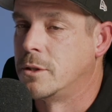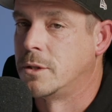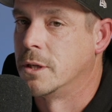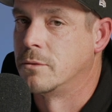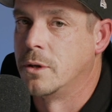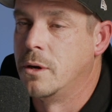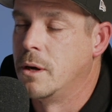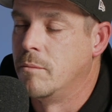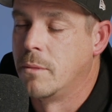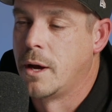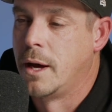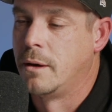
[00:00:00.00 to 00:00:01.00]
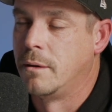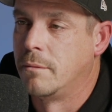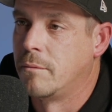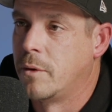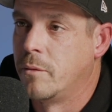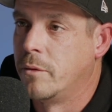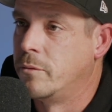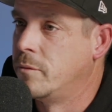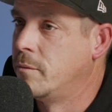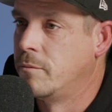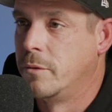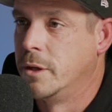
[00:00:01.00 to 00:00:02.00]
sell time and re-
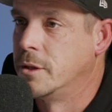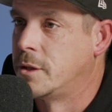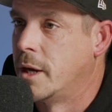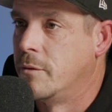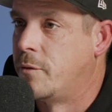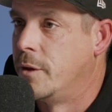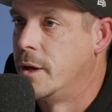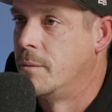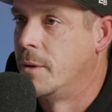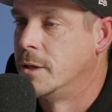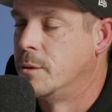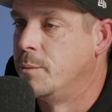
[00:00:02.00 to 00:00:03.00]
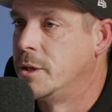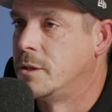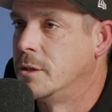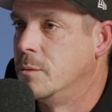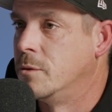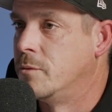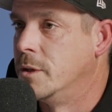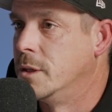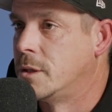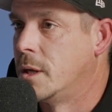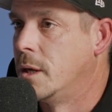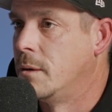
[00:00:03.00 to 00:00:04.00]
real estate for them as but, a uh, business. it was real
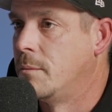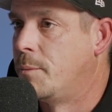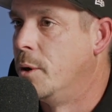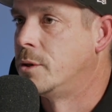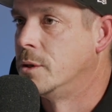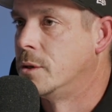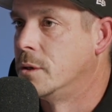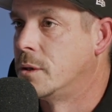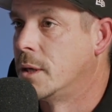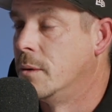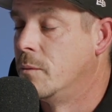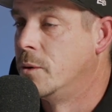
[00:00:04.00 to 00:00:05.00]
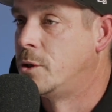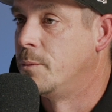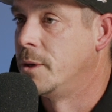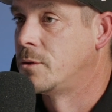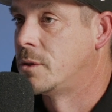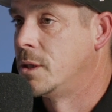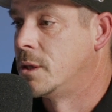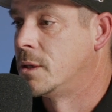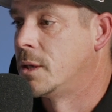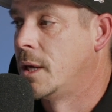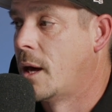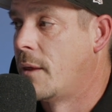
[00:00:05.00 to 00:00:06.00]
estate purchases, and which will be interesting to
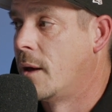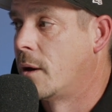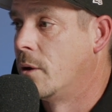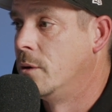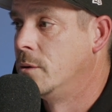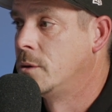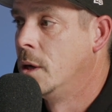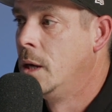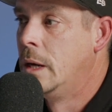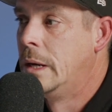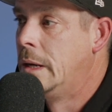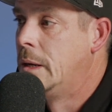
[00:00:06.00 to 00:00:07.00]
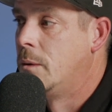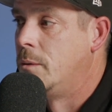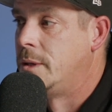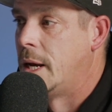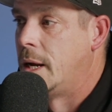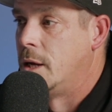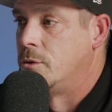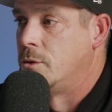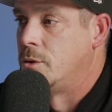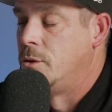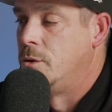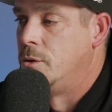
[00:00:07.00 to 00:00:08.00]
see how that goes with Dan
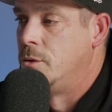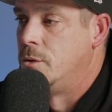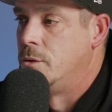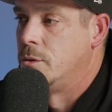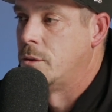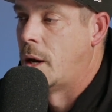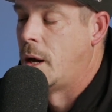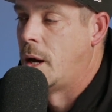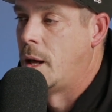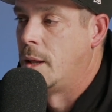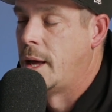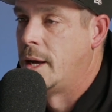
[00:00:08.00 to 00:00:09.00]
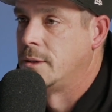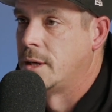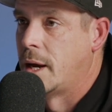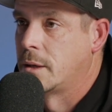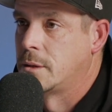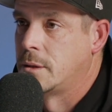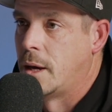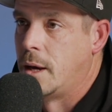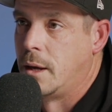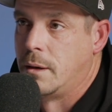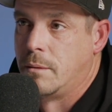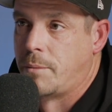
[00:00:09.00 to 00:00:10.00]
Andrews' new uh, land tax
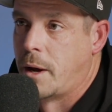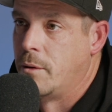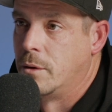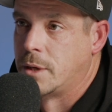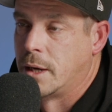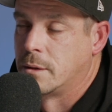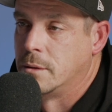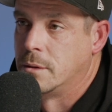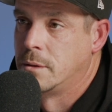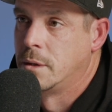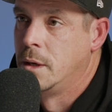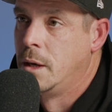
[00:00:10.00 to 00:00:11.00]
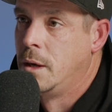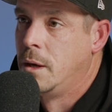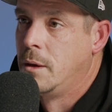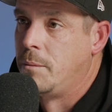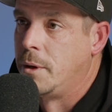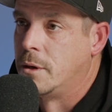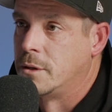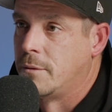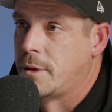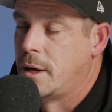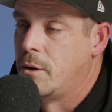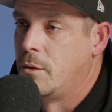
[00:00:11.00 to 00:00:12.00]
and payroll taxes, because if
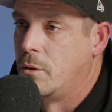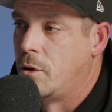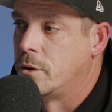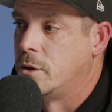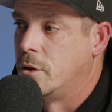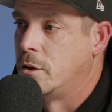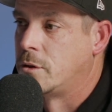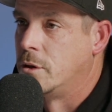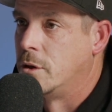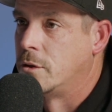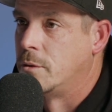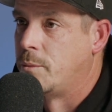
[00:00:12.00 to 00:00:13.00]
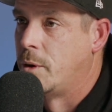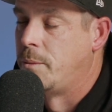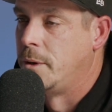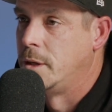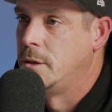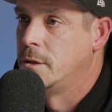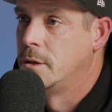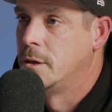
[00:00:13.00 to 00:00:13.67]
they own lots and lots and lots of properties,